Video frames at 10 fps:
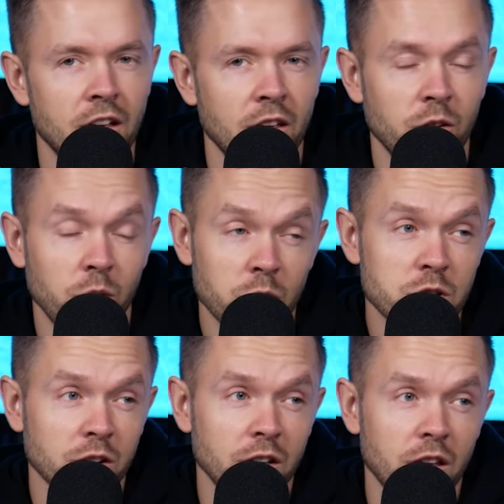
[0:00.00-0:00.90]

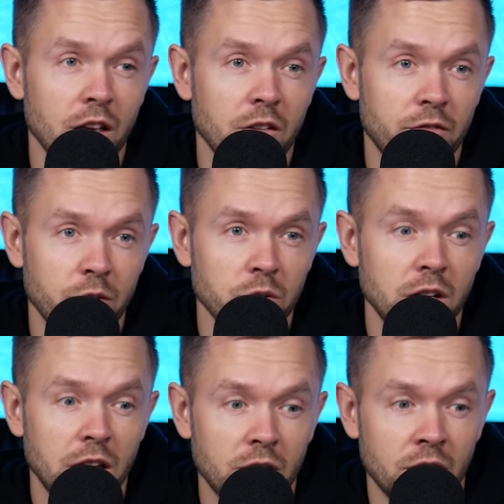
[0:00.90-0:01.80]
Usually, if you're
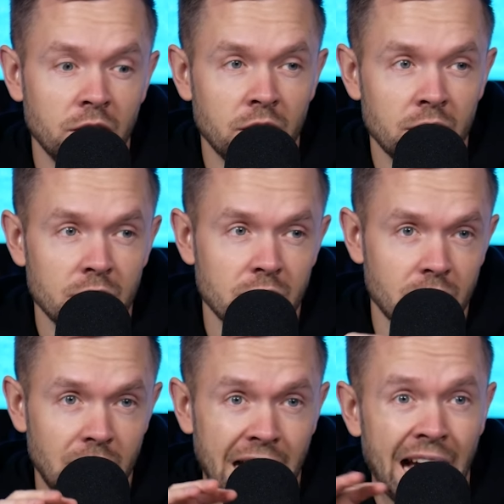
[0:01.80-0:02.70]
even
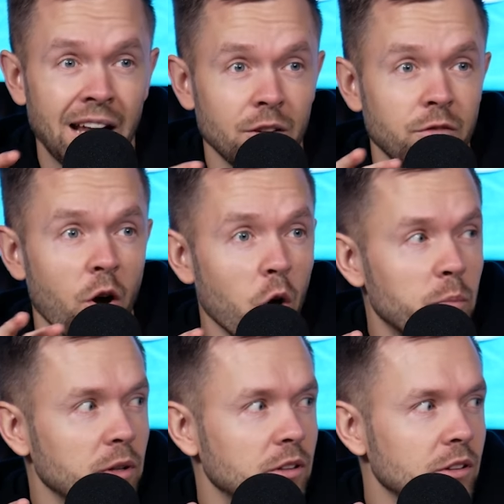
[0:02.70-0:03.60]
kind of
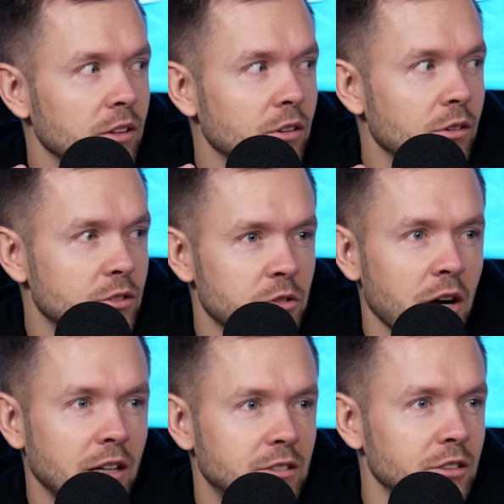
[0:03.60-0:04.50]
open, you
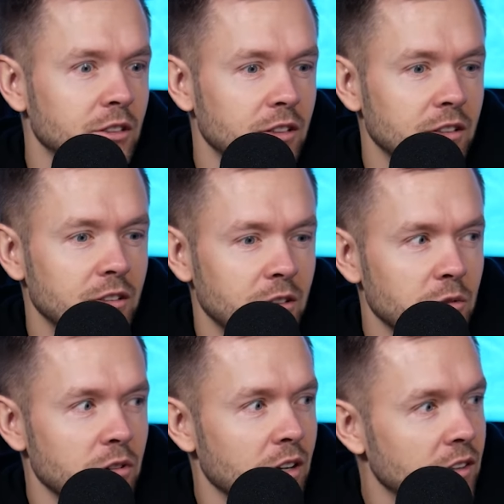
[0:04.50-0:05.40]
try to
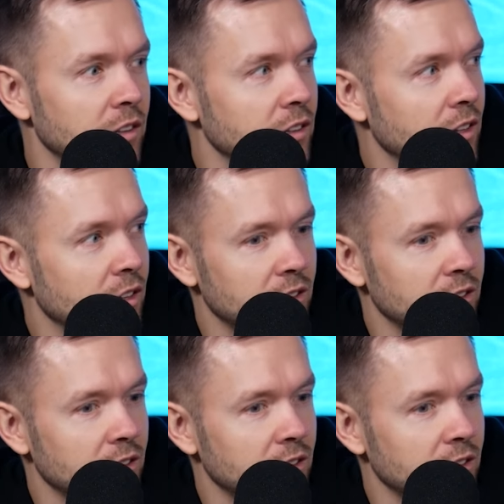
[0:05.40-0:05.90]
run